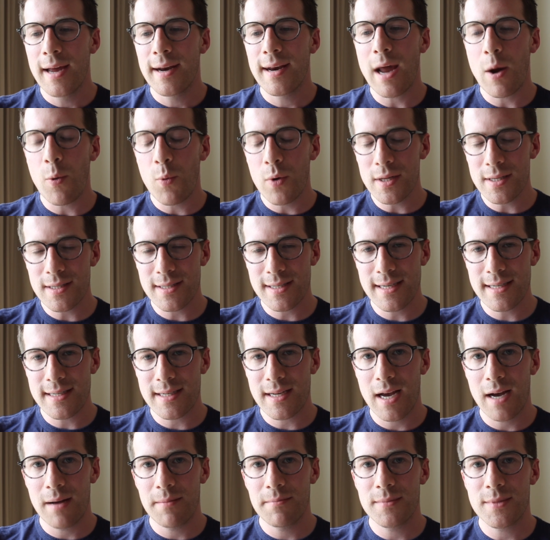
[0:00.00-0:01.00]
Now, once it's
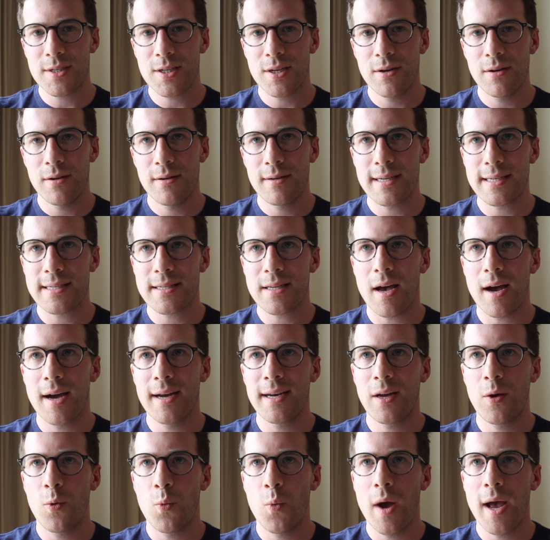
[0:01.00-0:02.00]
come to
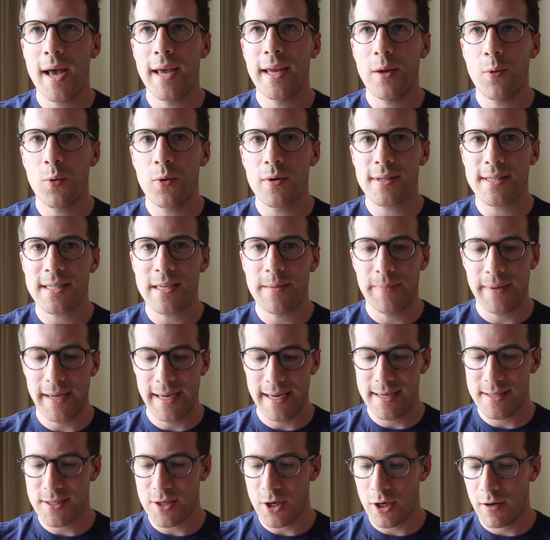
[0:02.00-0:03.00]
deciding where you want to
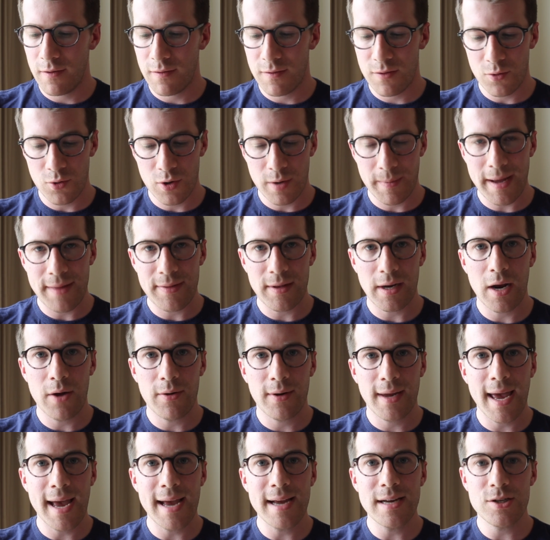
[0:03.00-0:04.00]
be, so you've thought about the
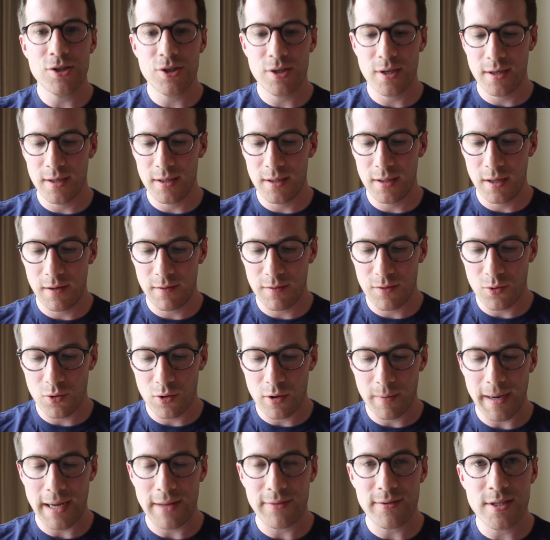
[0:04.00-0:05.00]
location, you've
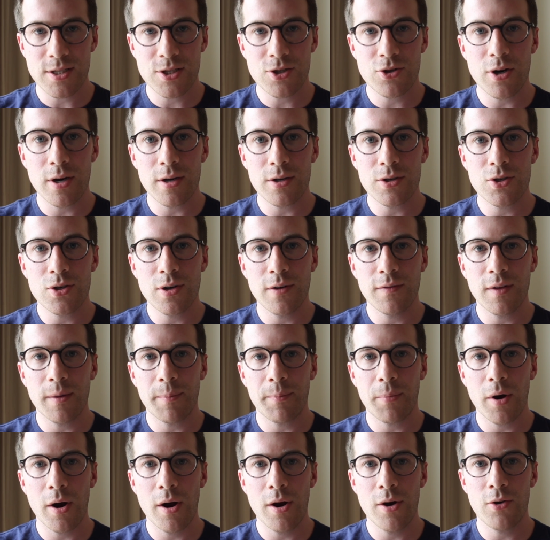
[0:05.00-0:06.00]
thought about the structure of the
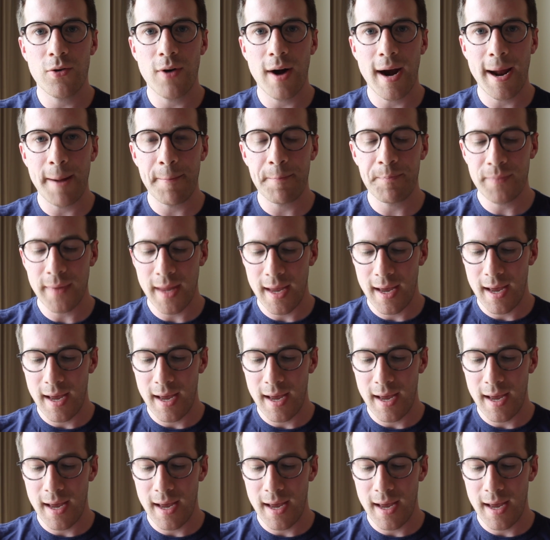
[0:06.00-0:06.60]
program,